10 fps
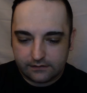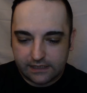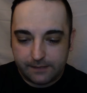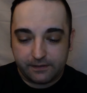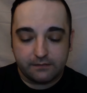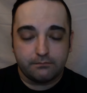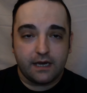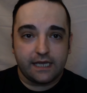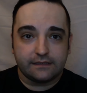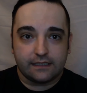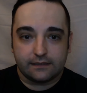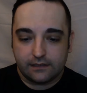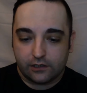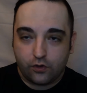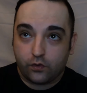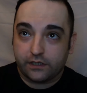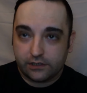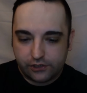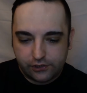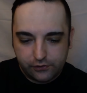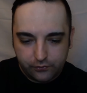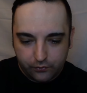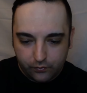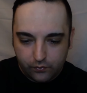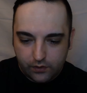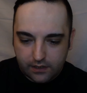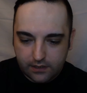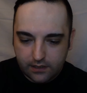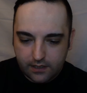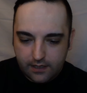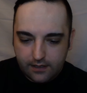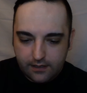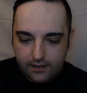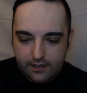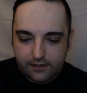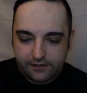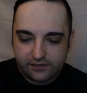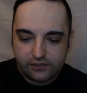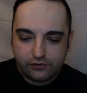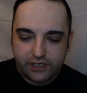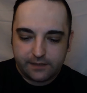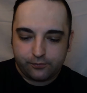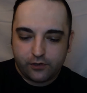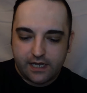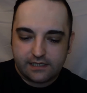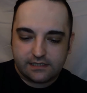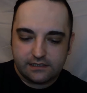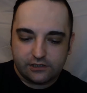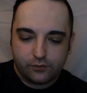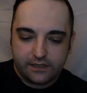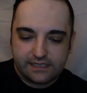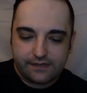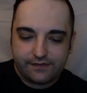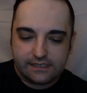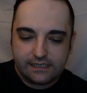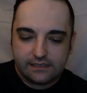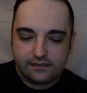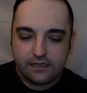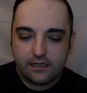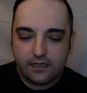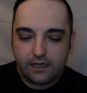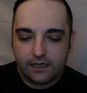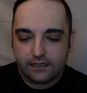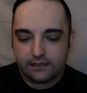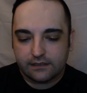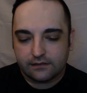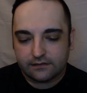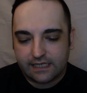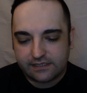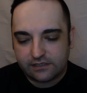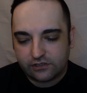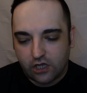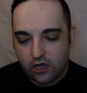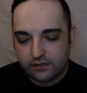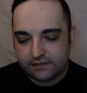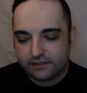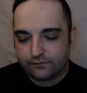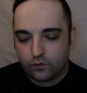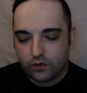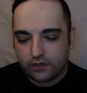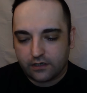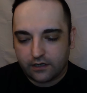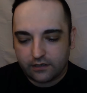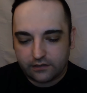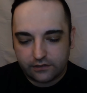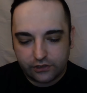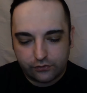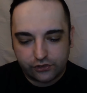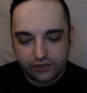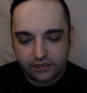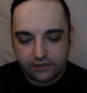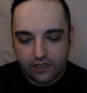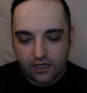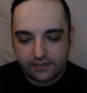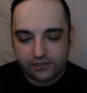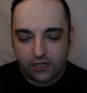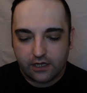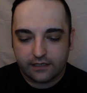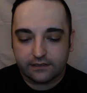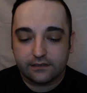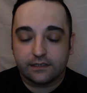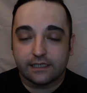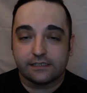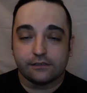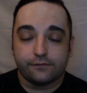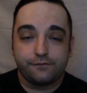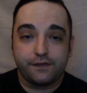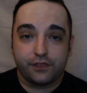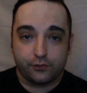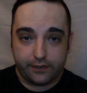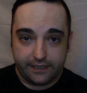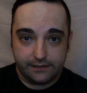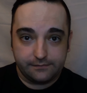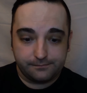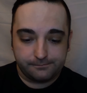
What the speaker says: Keeping in mind that according to the Associated Press in 2017, lessons on the Civil War are usually not taught until fifth grade.